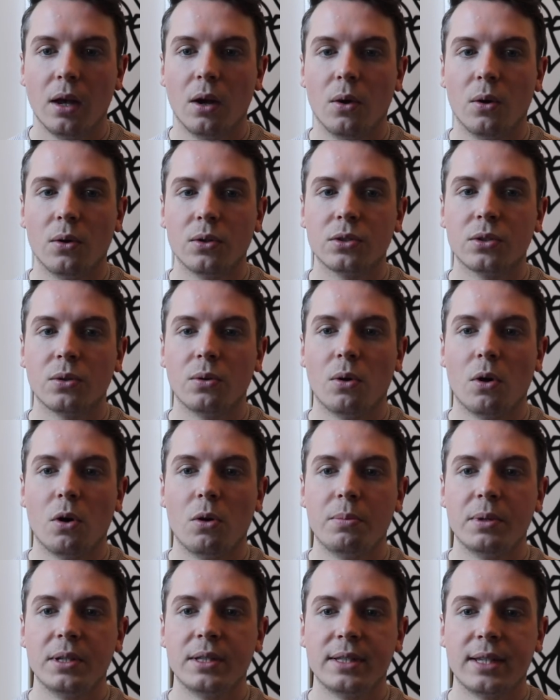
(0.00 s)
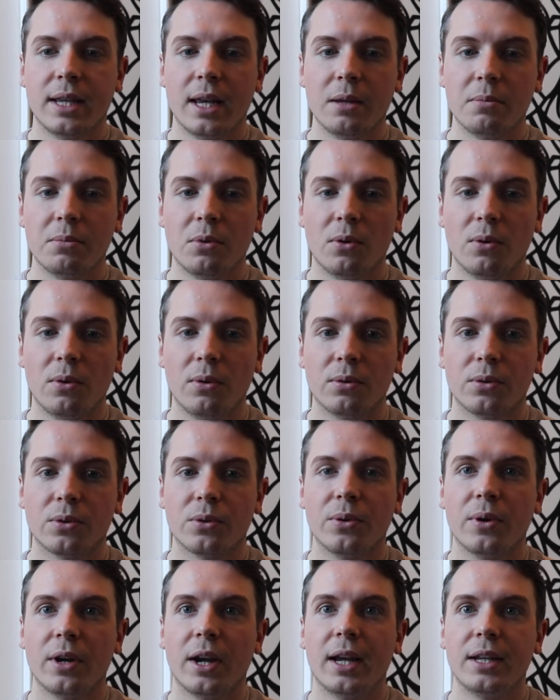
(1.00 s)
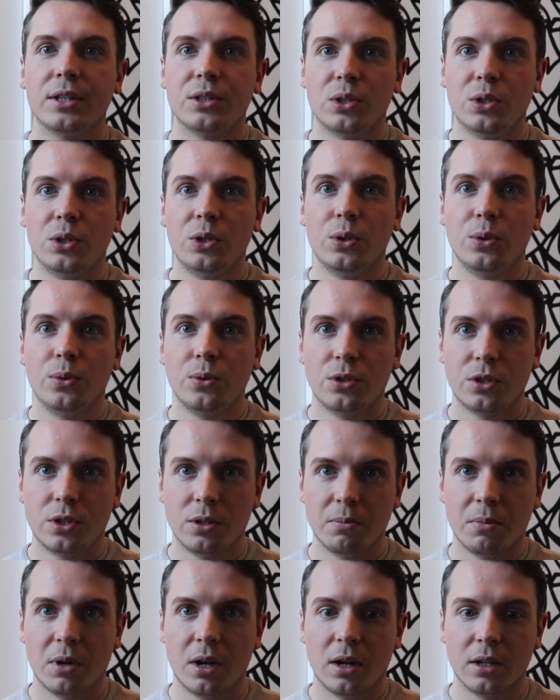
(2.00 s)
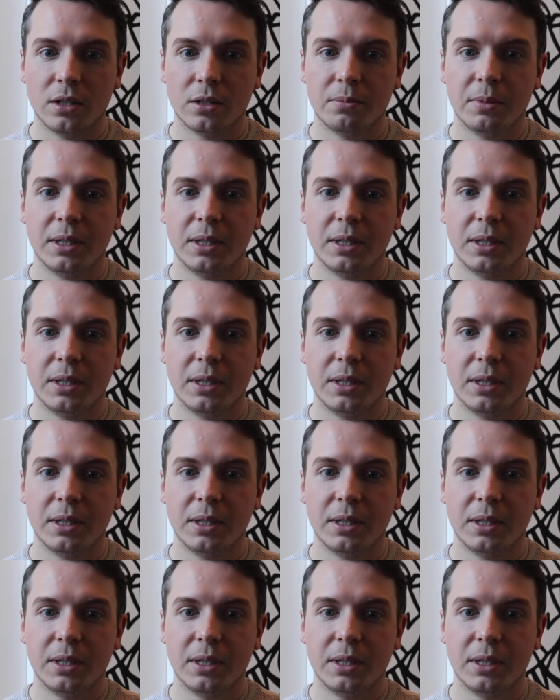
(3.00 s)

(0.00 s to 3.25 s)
Also, OpenTable creates huge demand